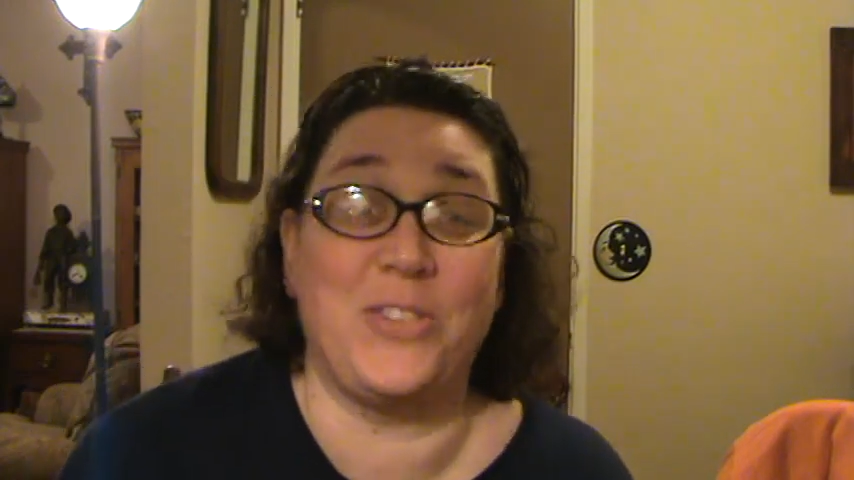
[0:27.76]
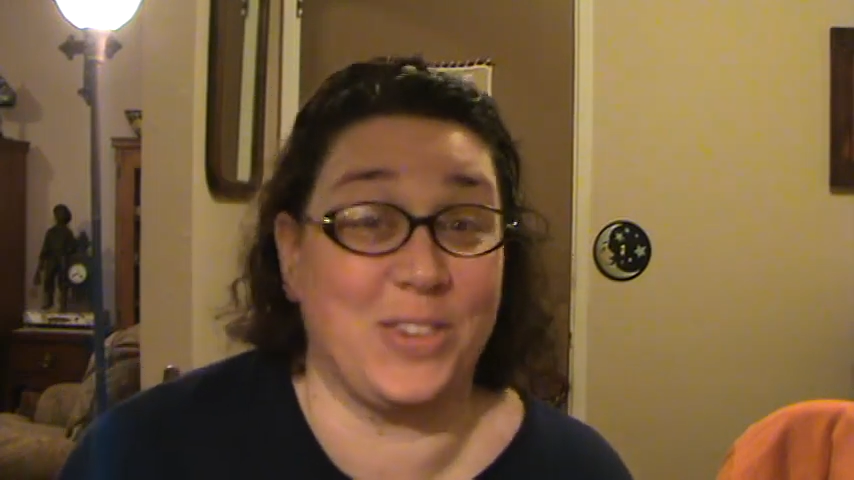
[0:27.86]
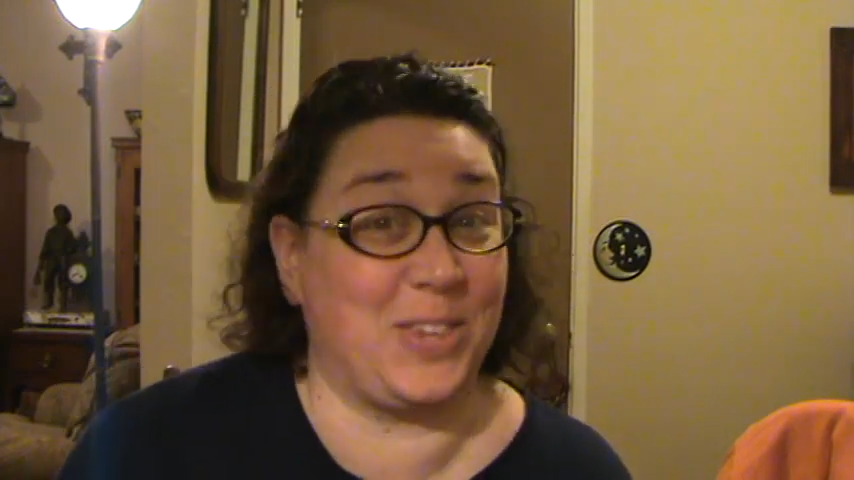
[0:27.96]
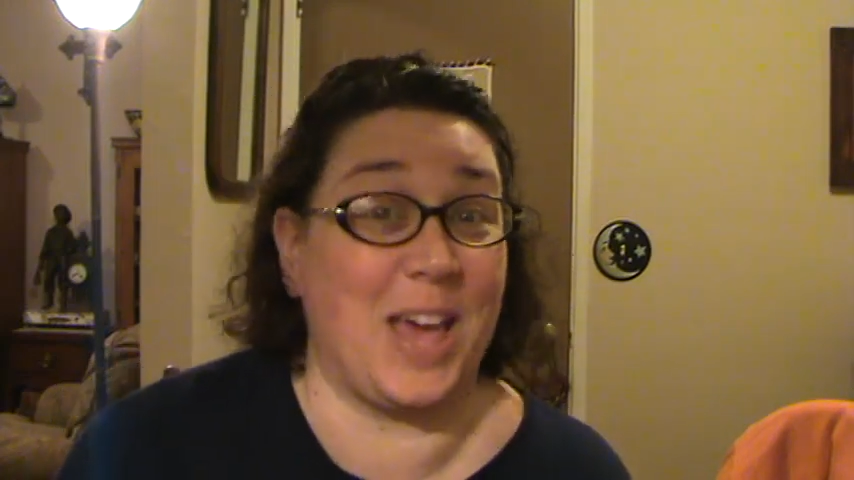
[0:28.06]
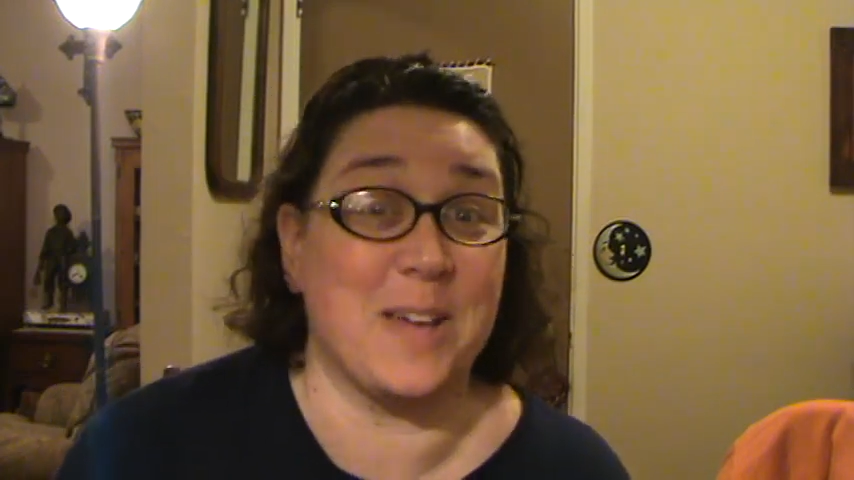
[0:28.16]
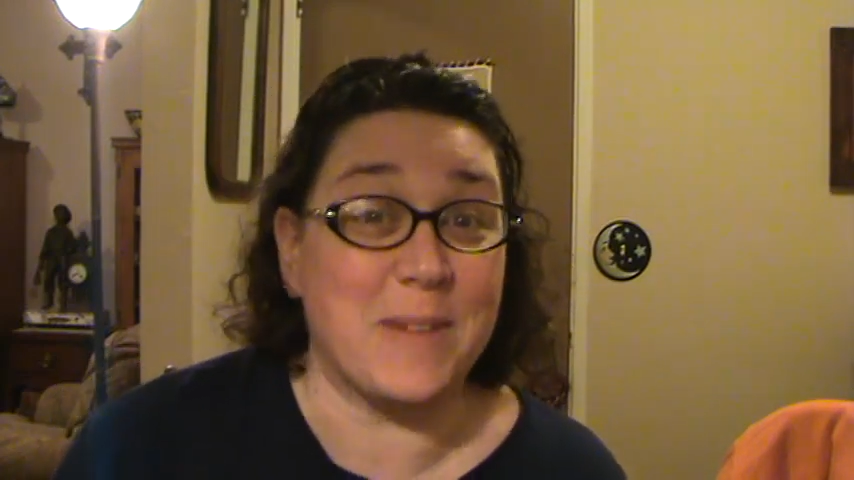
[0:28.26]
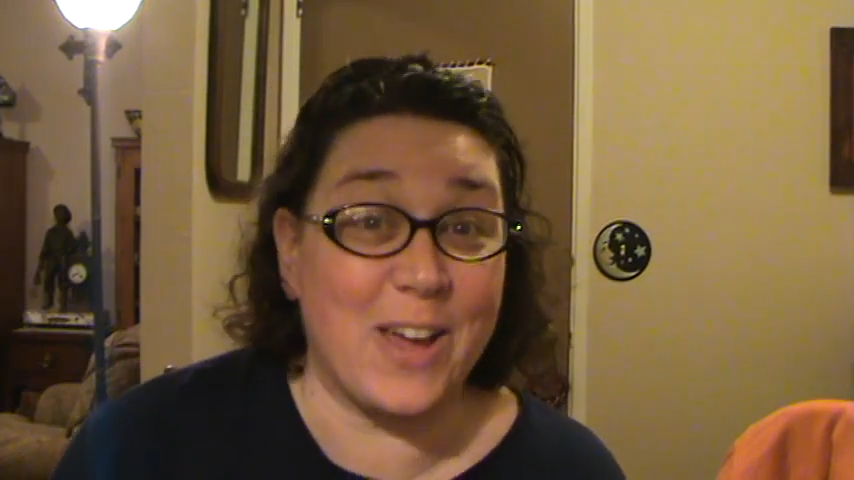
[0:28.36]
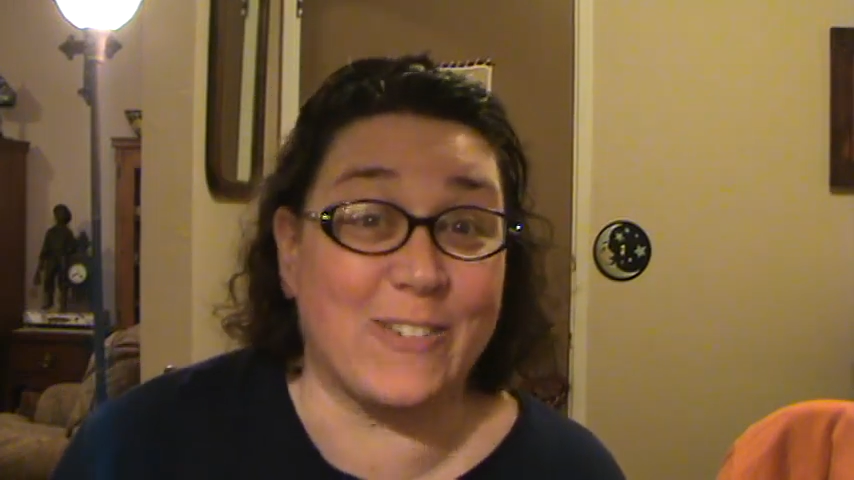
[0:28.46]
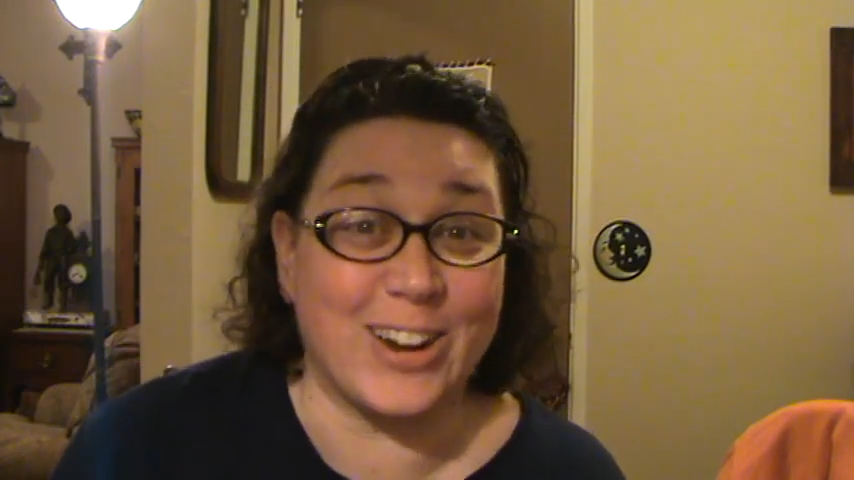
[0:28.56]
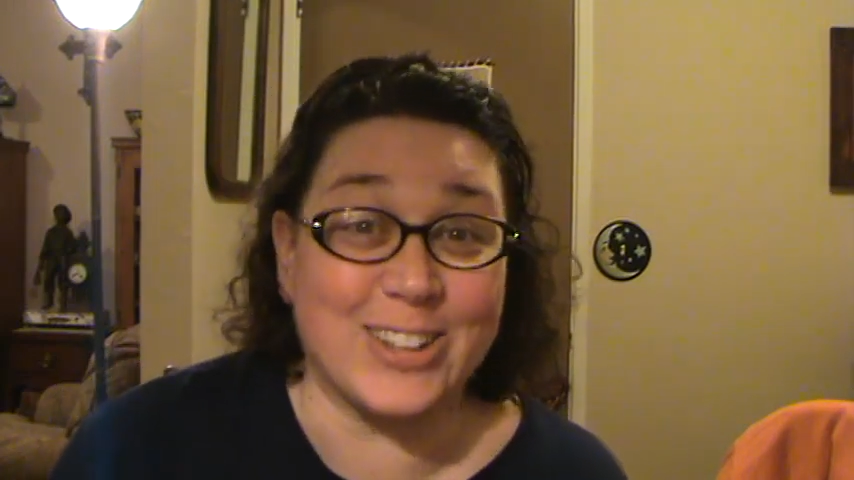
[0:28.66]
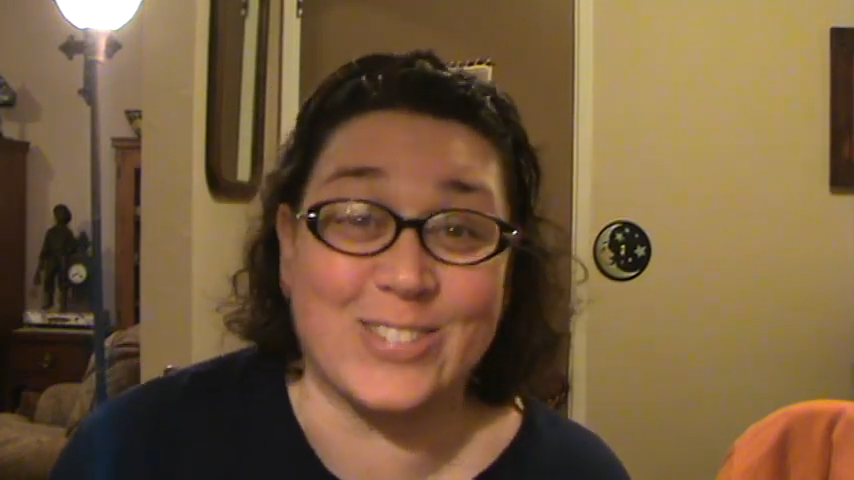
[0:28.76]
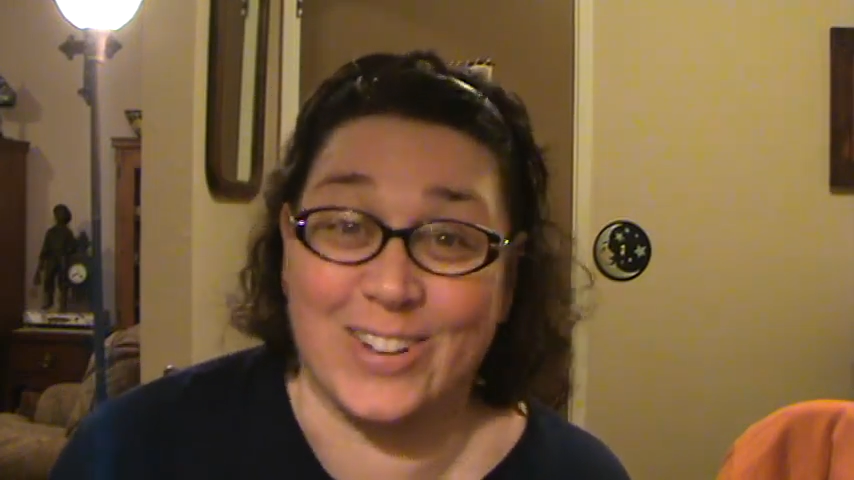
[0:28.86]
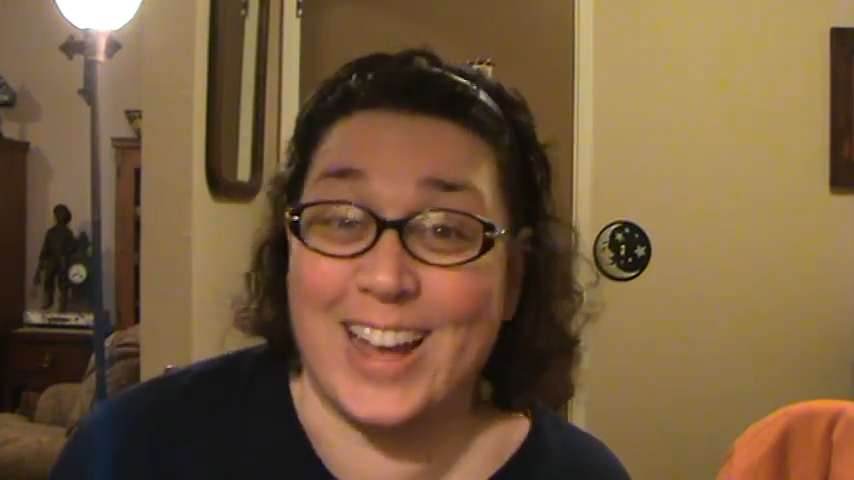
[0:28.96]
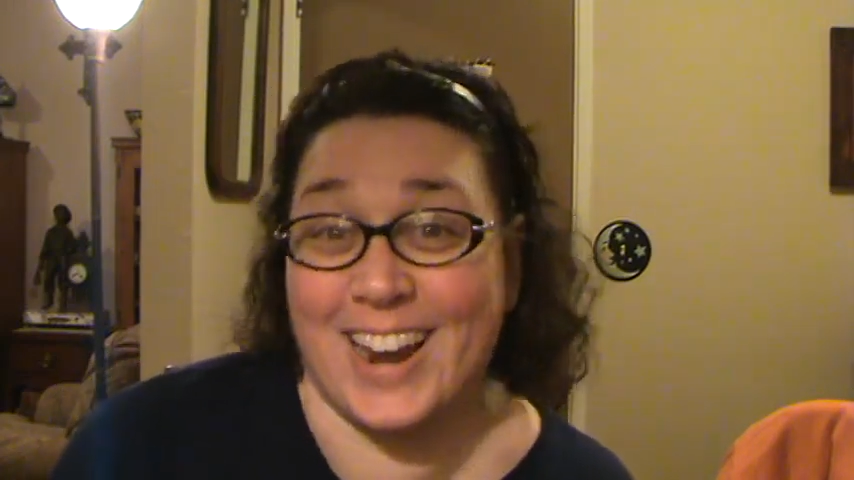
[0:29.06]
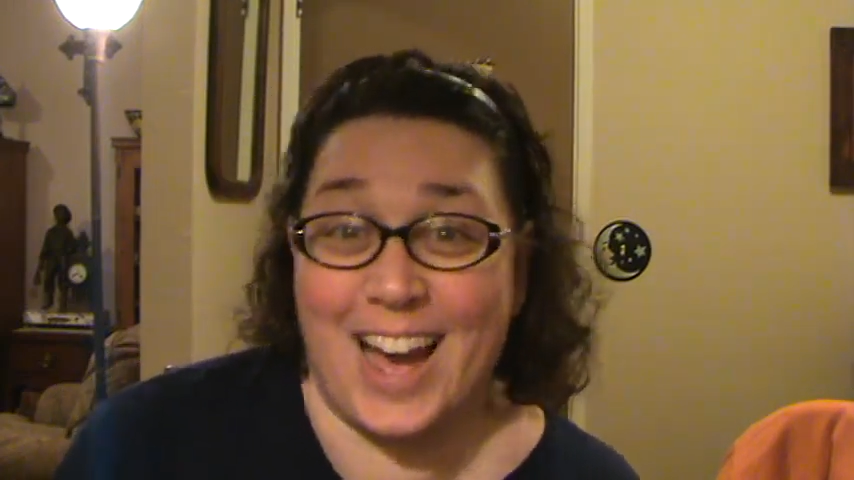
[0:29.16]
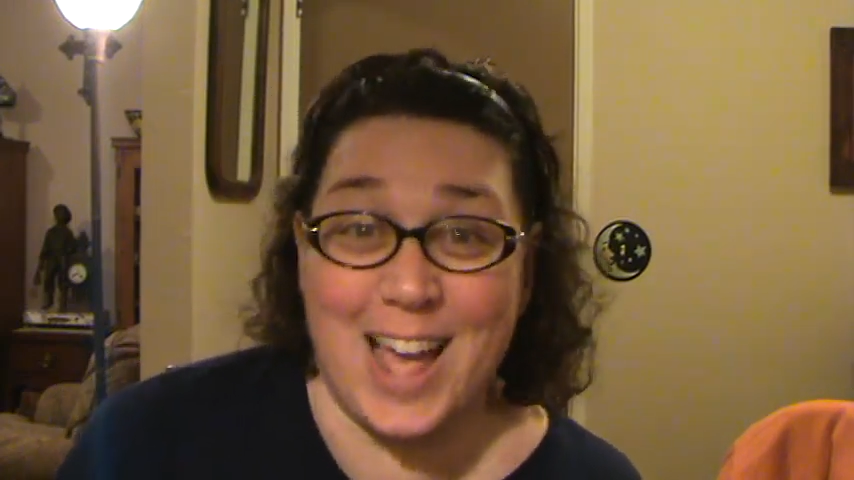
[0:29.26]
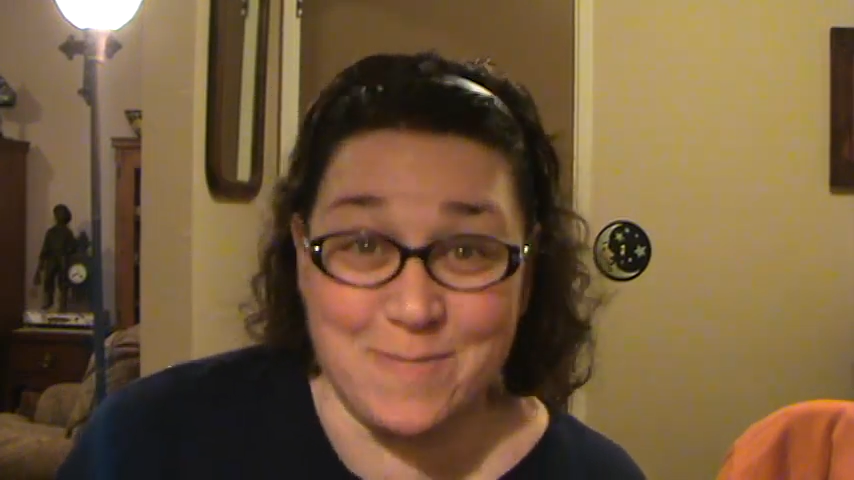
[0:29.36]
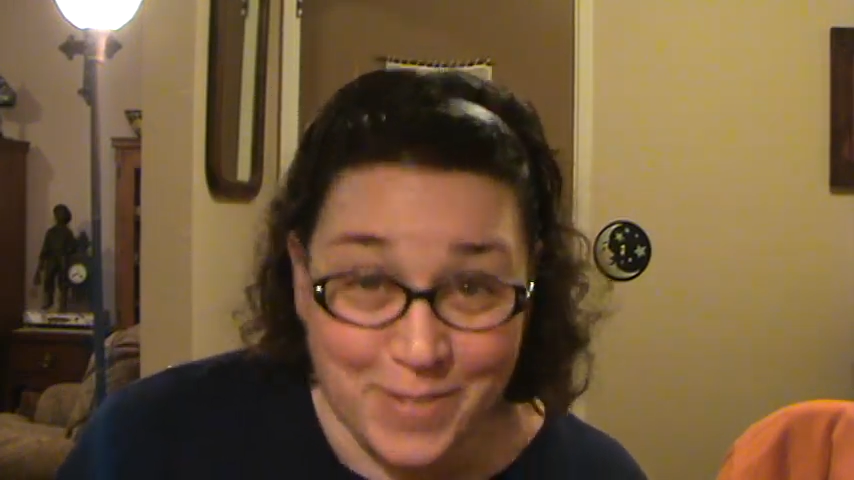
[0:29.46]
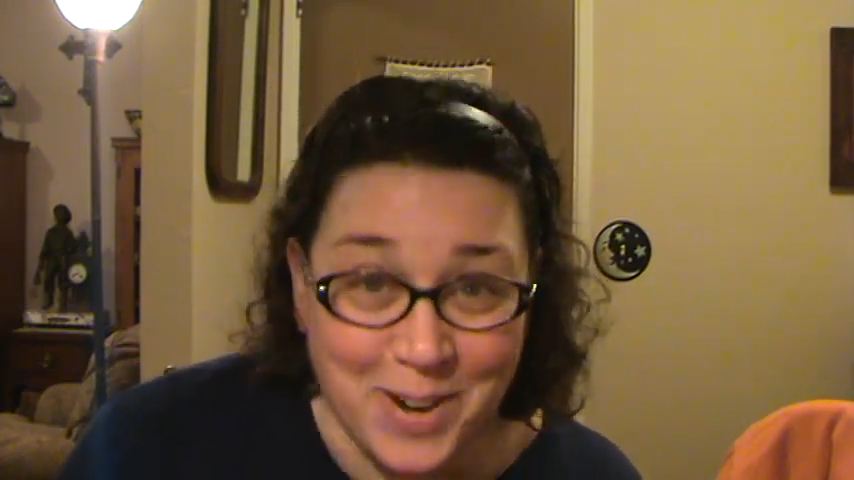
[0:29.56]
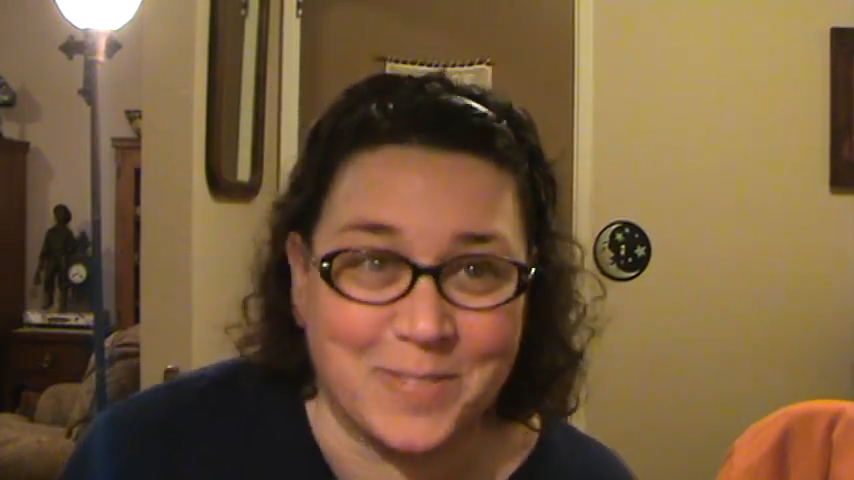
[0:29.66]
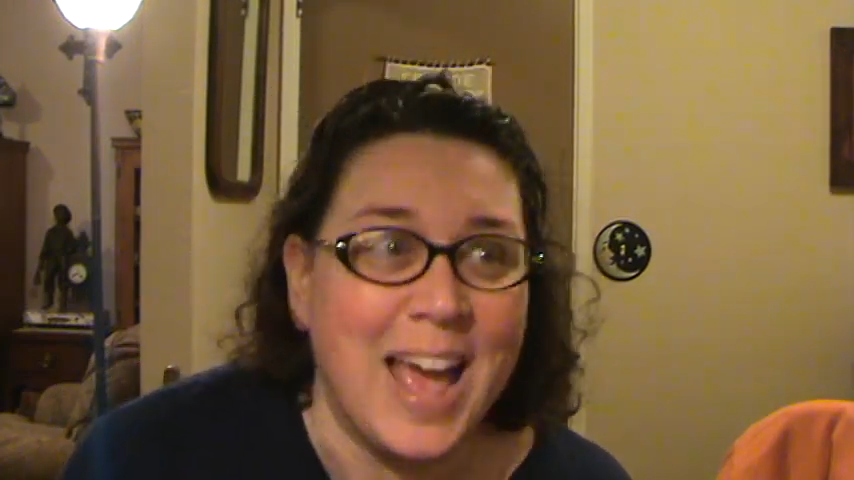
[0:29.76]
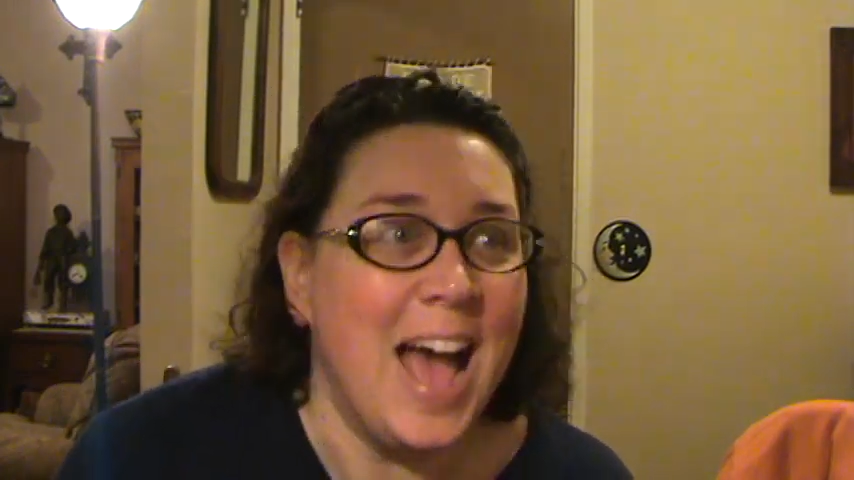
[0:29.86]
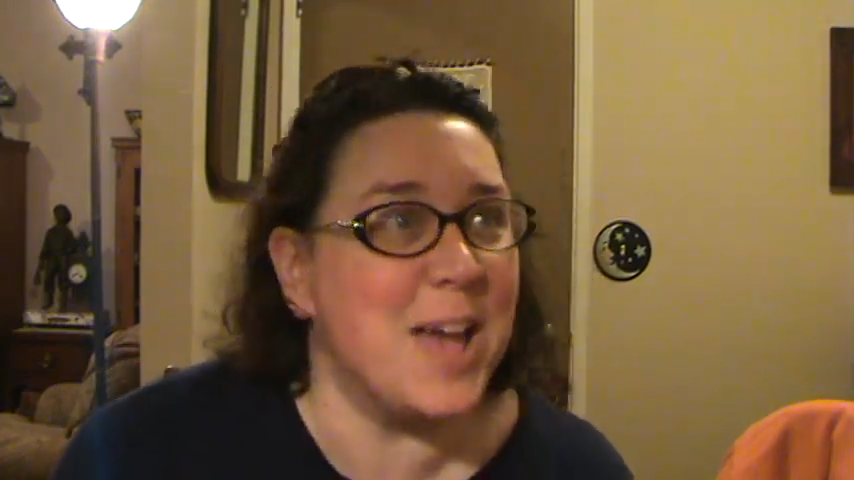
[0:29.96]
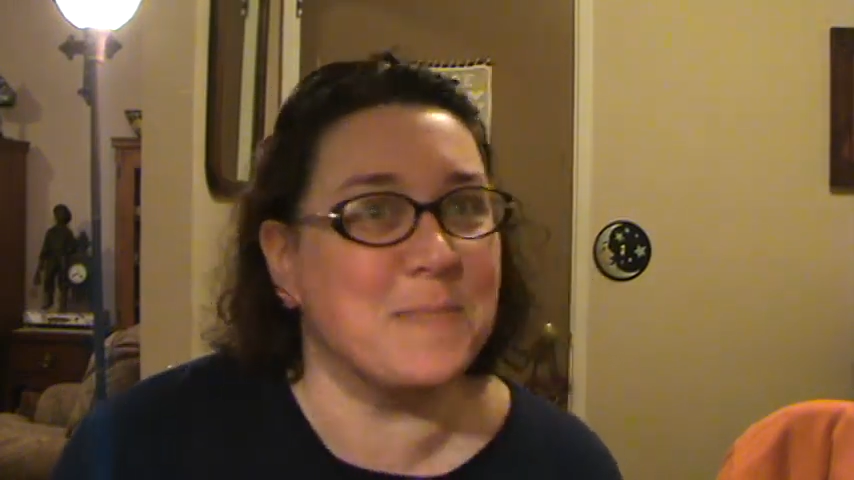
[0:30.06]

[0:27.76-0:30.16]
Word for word: just like my first one, I burp.